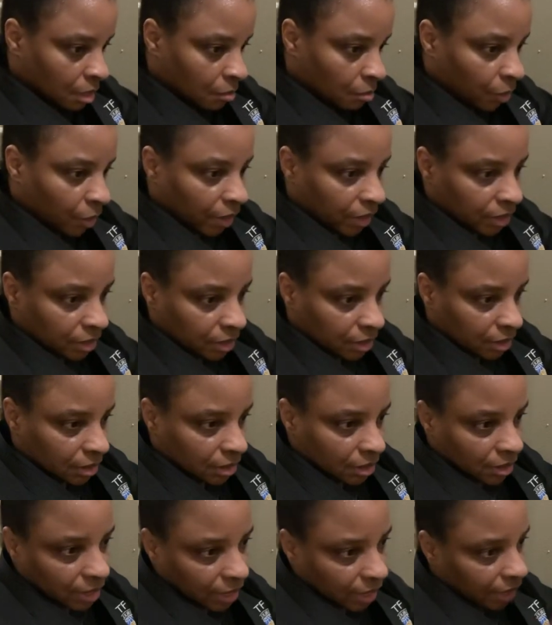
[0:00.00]

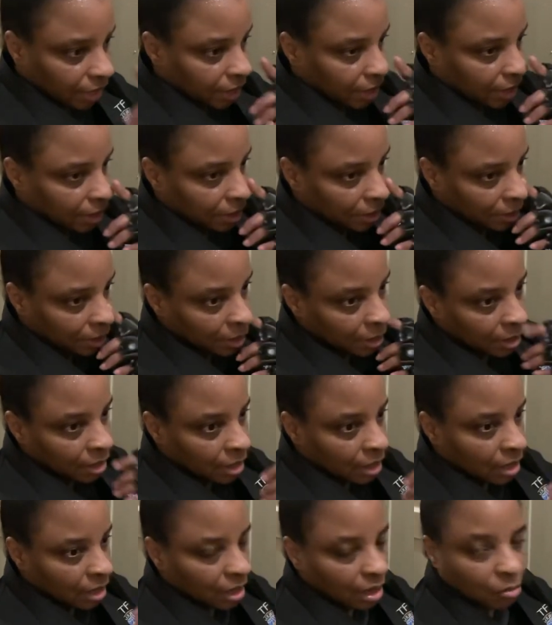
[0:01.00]
practice that
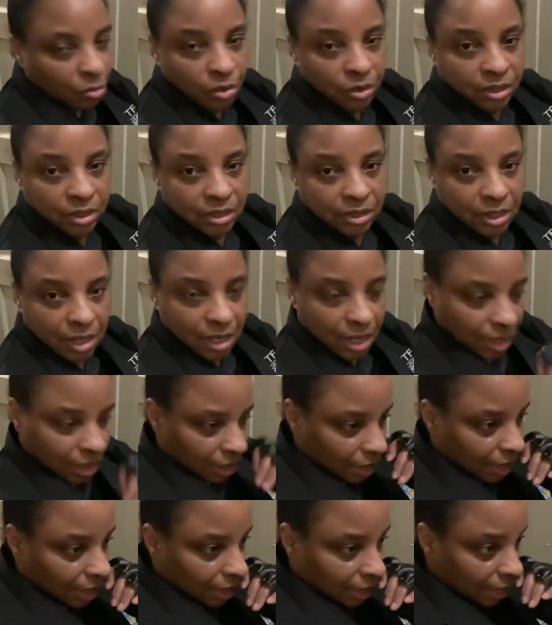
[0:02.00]
I'm on this kind of
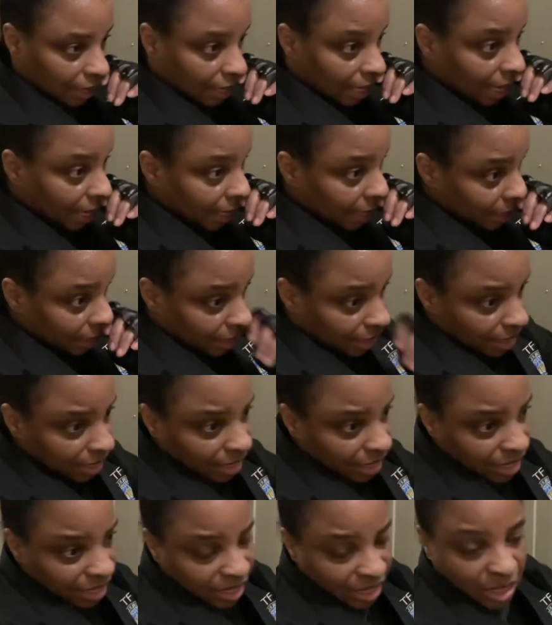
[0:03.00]
like a diet,
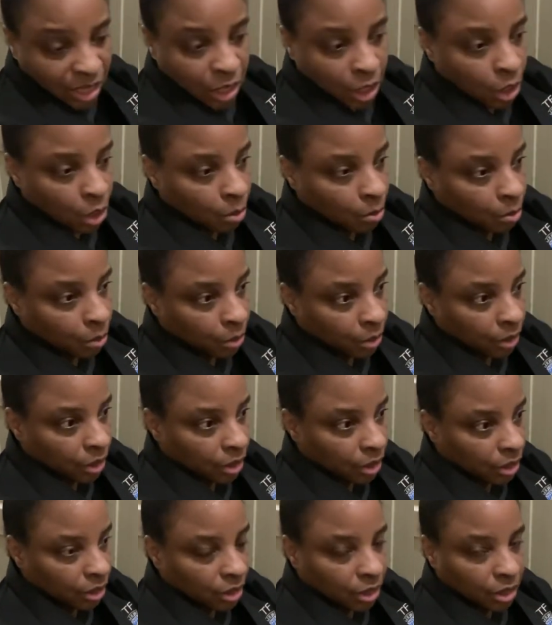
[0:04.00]

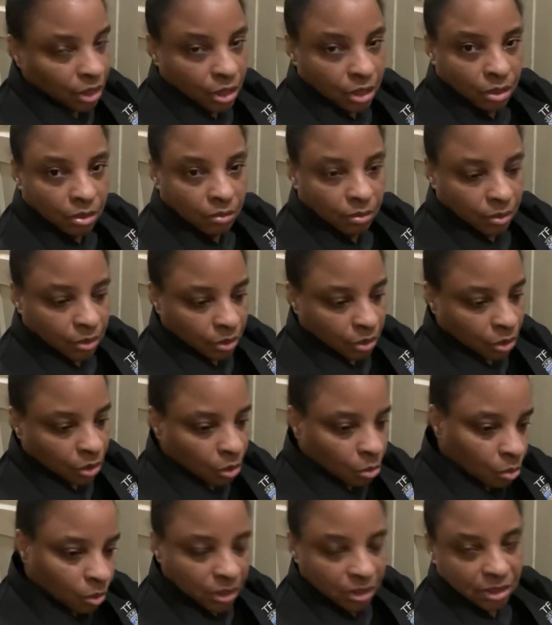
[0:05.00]
but you
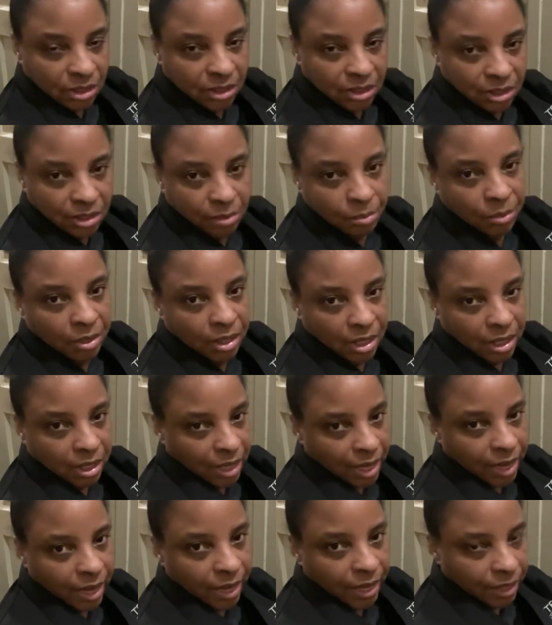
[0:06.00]
don't want it just to be your
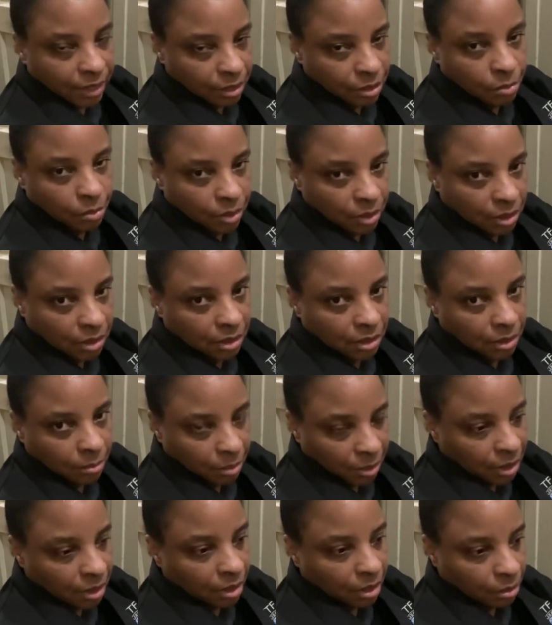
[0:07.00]
diet. You want it to
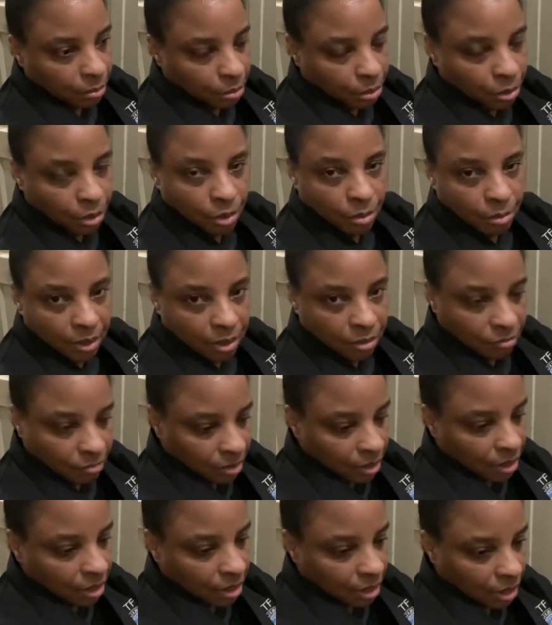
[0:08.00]
be your permanent,
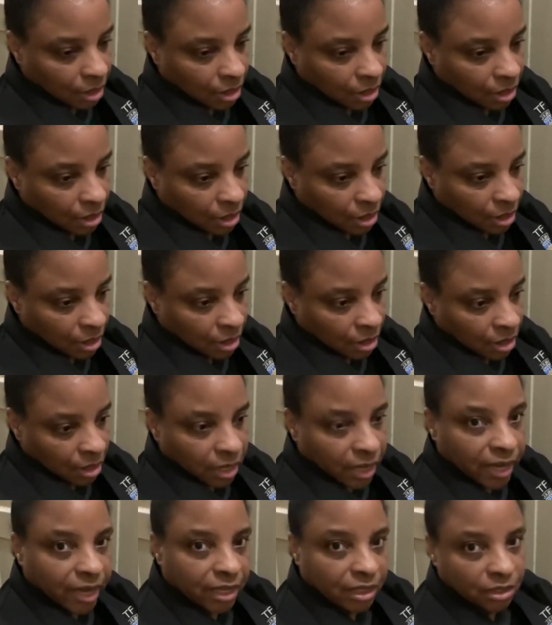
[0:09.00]
regular
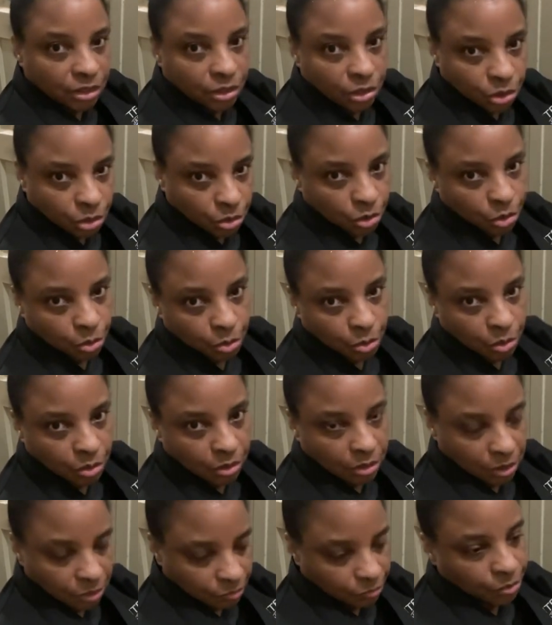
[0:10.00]
attitude
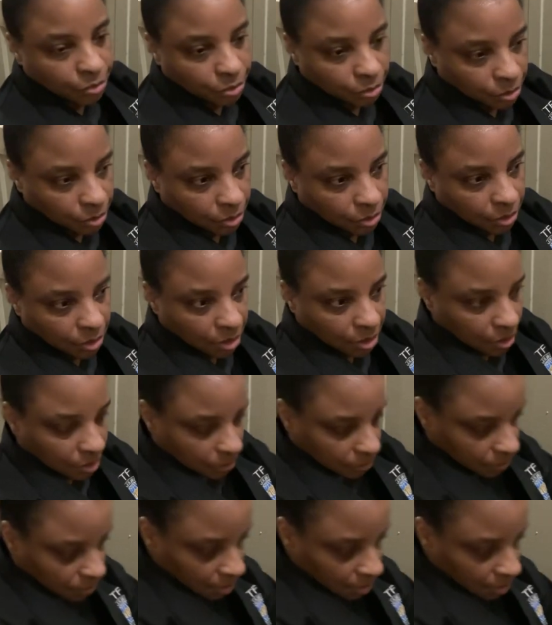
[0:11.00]
towards food, you know.